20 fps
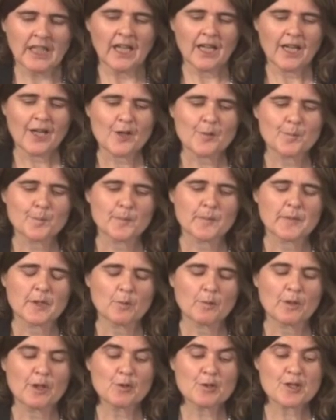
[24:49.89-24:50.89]

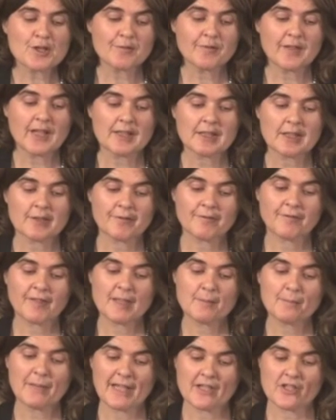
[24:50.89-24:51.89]
We also found that
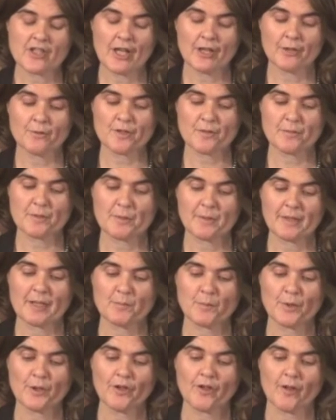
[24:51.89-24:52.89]
feedback channels
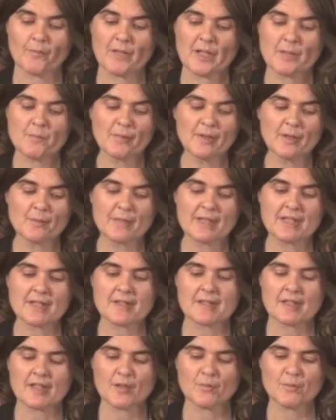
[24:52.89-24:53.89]
between program
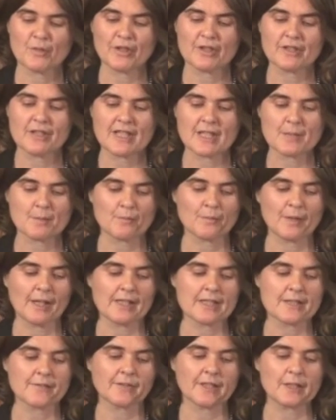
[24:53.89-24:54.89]
implementers and communities were
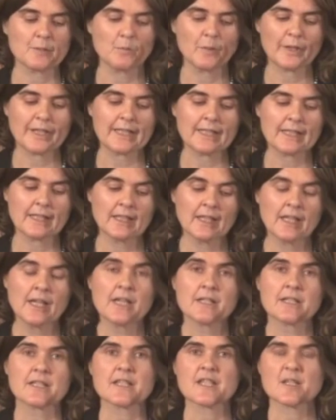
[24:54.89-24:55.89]
relatively weak,
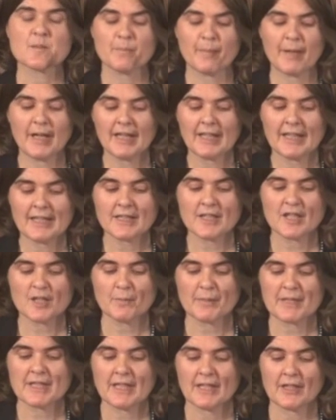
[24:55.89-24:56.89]
despite the
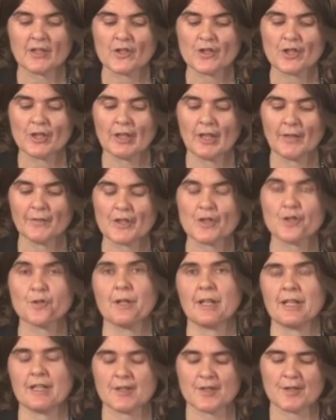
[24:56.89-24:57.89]
potential of a
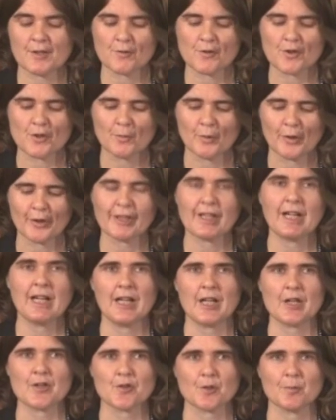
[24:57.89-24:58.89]
trained social work
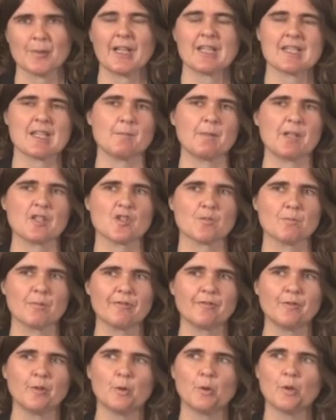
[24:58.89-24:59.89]
cadre. But as I mentioned
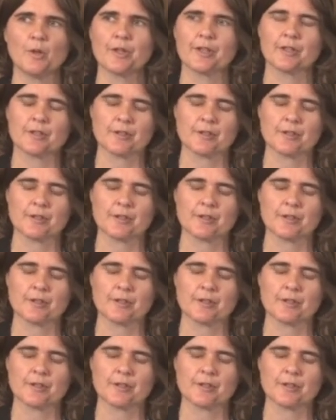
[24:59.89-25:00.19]
before,